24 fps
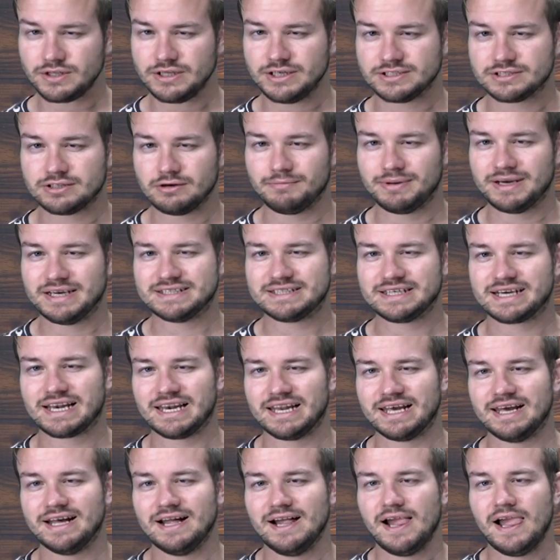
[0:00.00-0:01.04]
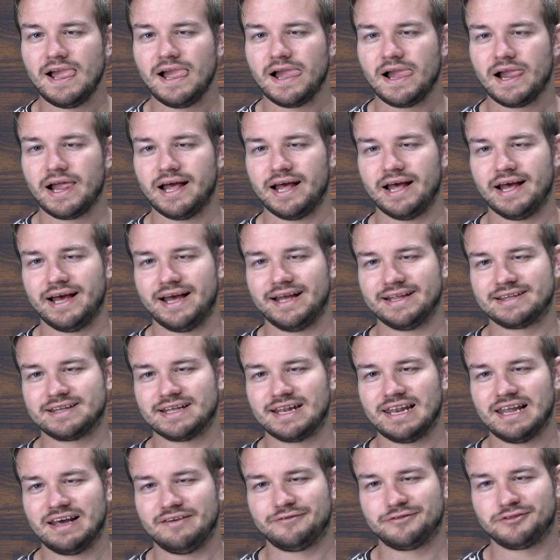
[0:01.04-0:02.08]
So basically at the
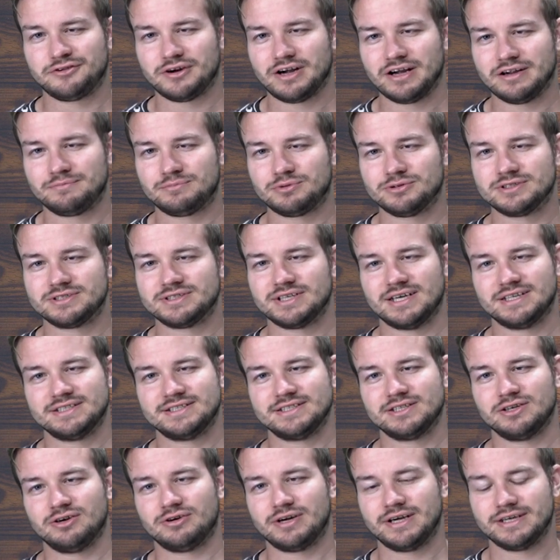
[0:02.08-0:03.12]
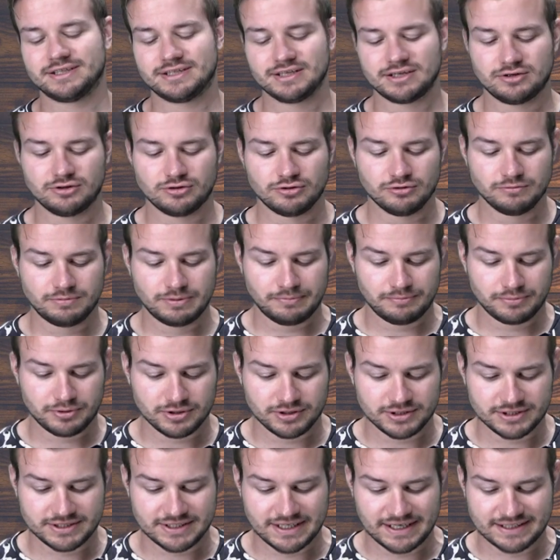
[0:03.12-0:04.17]
left-right processing or at the group
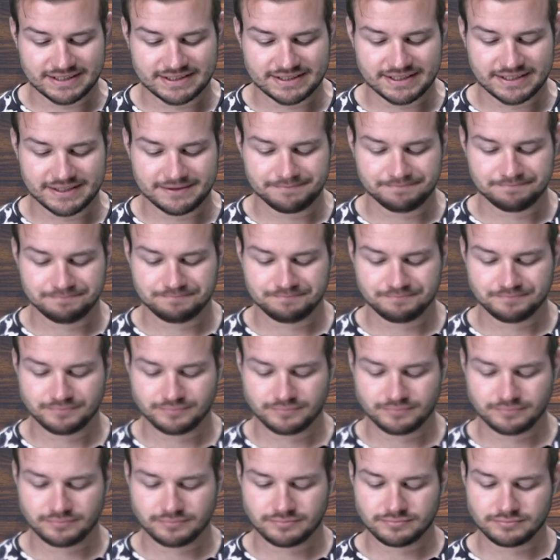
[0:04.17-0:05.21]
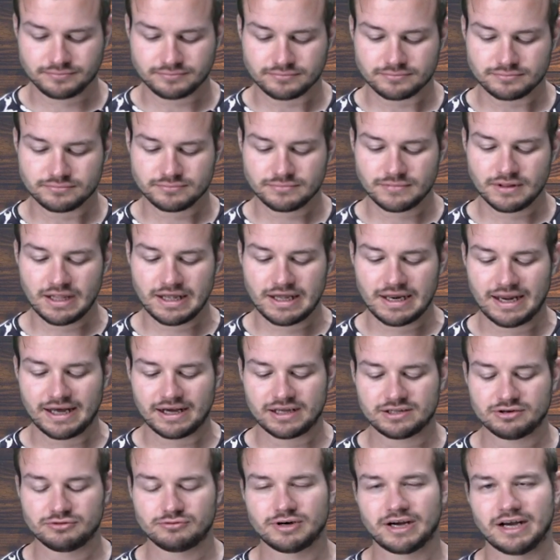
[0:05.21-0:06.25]
processing,
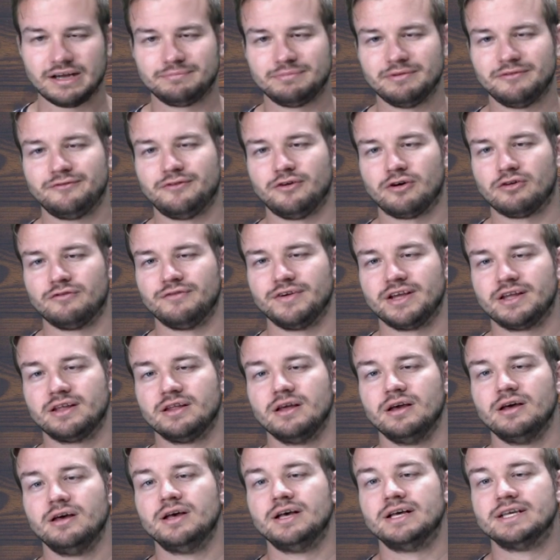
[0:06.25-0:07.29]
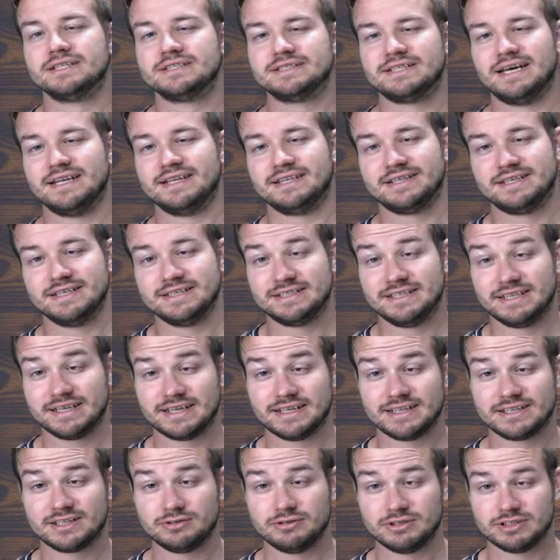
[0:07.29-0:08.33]
like right before we send the
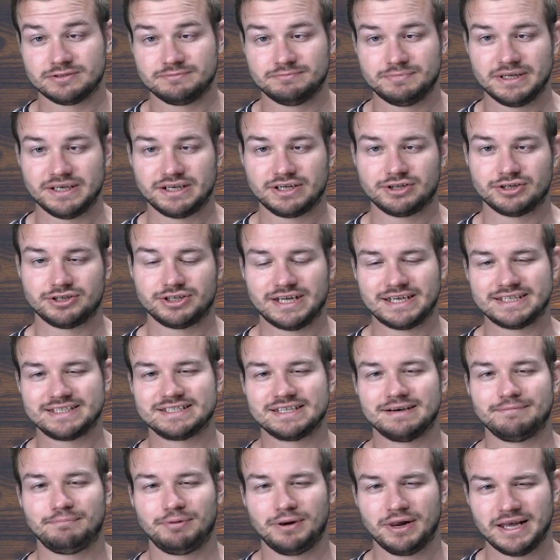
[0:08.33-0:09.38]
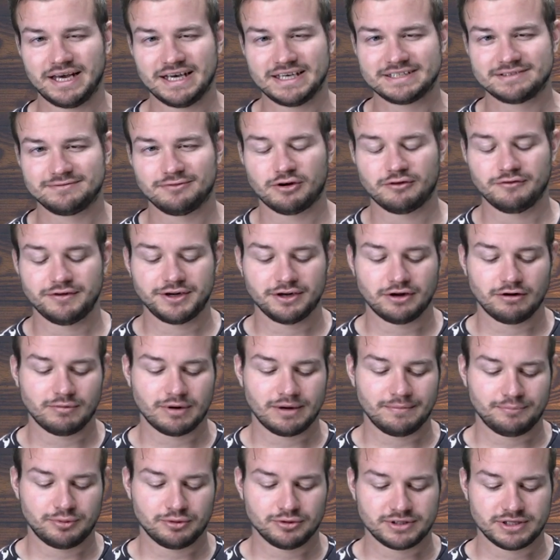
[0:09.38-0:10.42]
signal to a speaker, that's a place where we
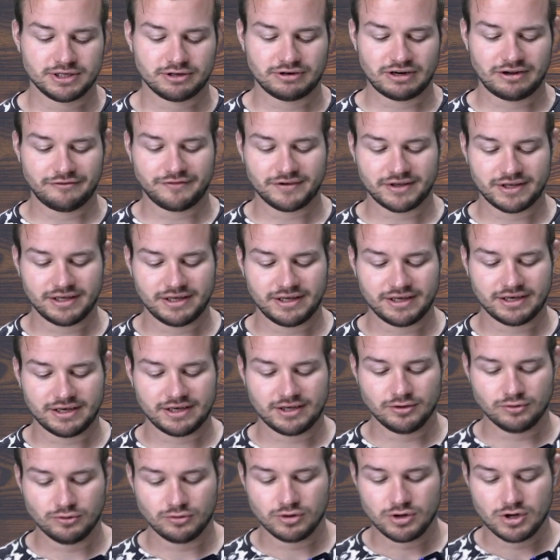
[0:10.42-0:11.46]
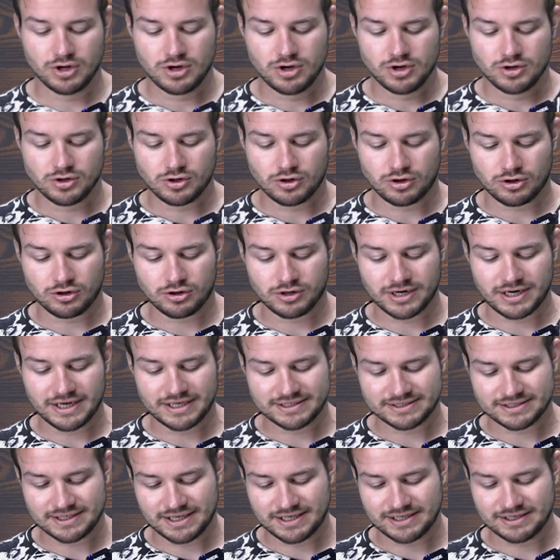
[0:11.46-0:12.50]
normally put the graphic EQ, or
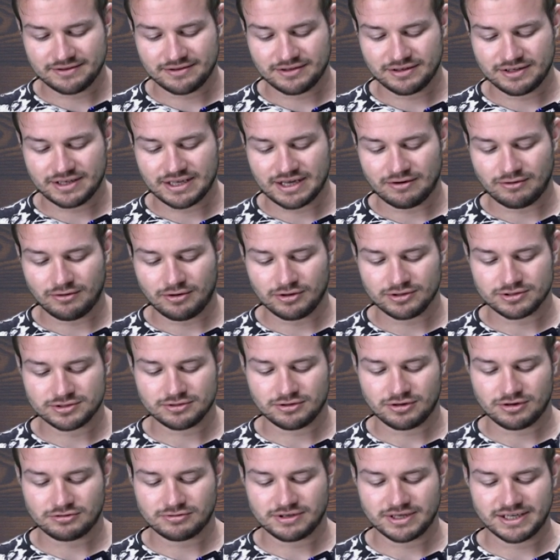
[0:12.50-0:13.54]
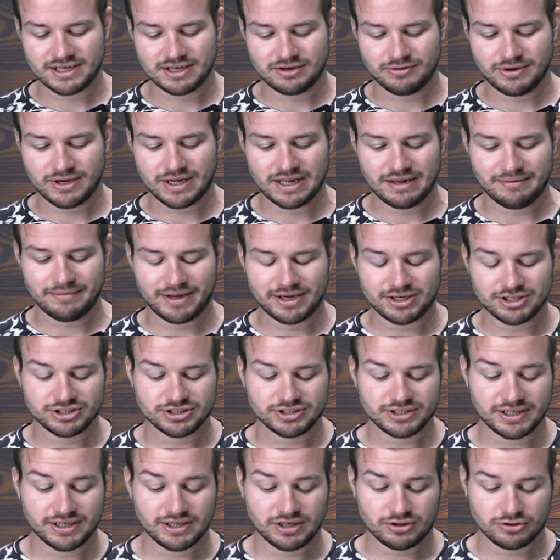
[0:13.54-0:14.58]
as I now also already quickly
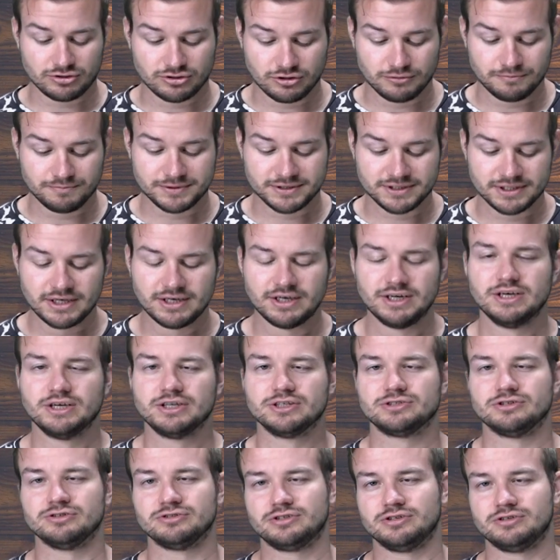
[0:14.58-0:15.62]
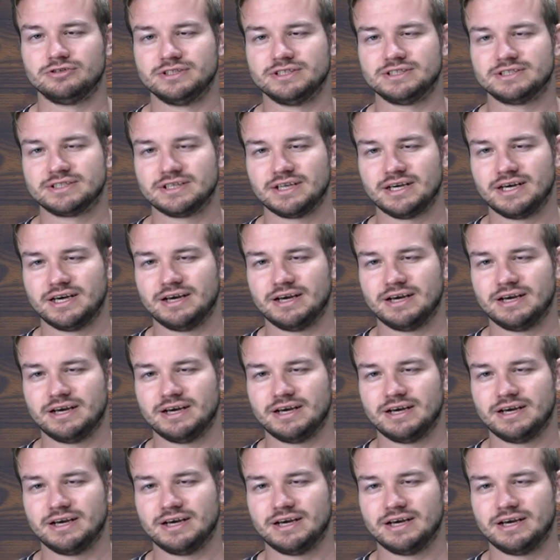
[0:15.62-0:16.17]
mentioned, in groups. So there is